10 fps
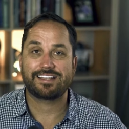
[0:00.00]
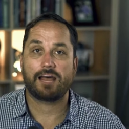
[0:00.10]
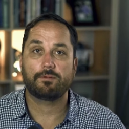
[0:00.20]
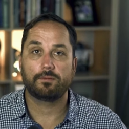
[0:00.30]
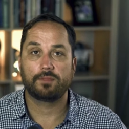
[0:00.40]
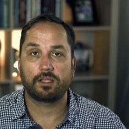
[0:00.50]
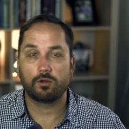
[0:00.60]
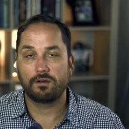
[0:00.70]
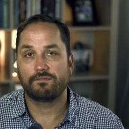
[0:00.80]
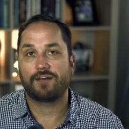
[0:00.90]
stop him. They
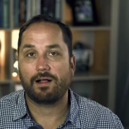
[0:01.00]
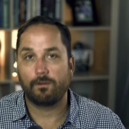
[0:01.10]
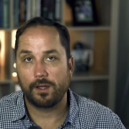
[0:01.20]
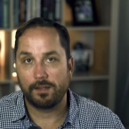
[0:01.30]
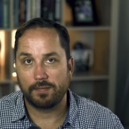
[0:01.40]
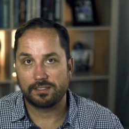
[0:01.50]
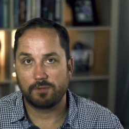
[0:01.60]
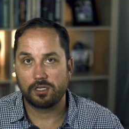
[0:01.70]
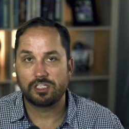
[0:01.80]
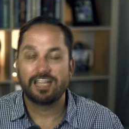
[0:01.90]
couldn't follow him
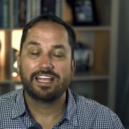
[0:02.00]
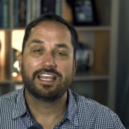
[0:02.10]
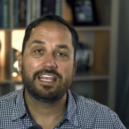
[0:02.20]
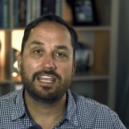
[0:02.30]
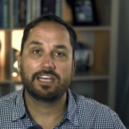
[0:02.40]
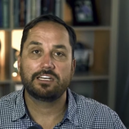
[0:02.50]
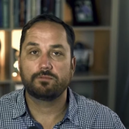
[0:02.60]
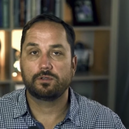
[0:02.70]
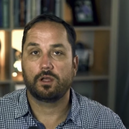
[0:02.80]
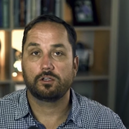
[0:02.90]
as much. He
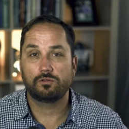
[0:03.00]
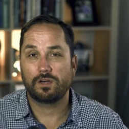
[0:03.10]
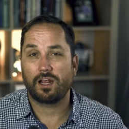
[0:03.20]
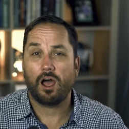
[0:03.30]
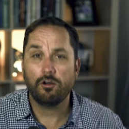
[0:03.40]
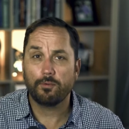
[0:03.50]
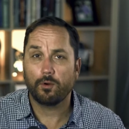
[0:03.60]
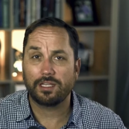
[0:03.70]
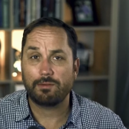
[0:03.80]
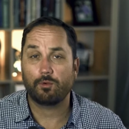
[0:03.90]
ended up shooting a
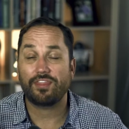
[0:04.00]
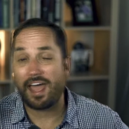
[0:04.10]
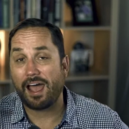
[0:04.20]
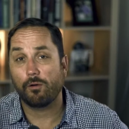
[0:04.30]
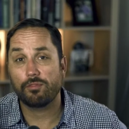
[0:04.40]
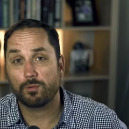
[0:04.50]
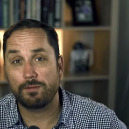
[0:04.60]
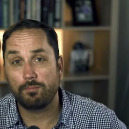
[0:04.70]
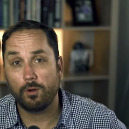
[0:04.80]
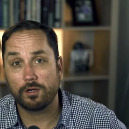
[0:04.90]
100-point game without
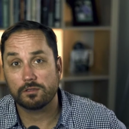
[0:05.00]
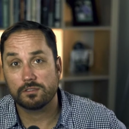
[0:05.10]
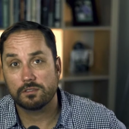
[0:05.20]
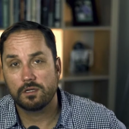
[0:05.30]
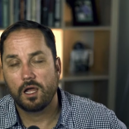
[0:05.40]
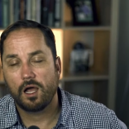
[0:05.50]
three-pointers.